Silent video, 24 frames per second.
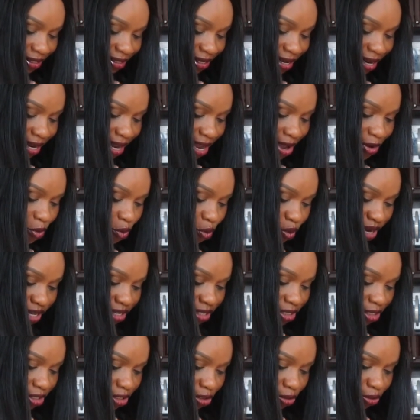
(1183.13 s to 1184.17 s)
I can't wait
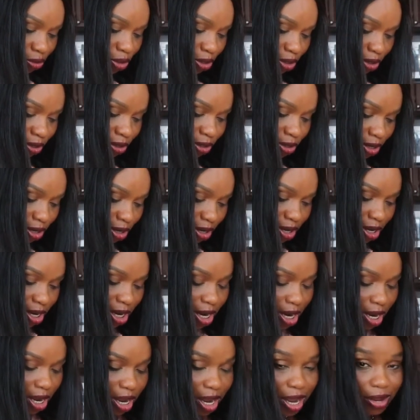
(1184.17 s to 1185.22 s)
to
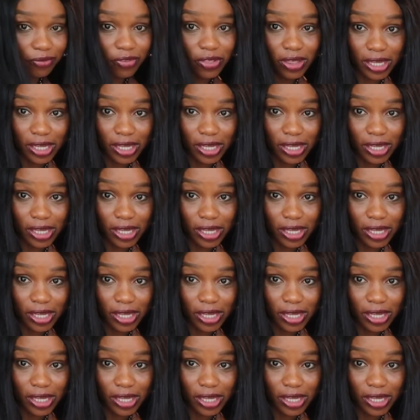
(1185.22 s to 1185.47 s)
have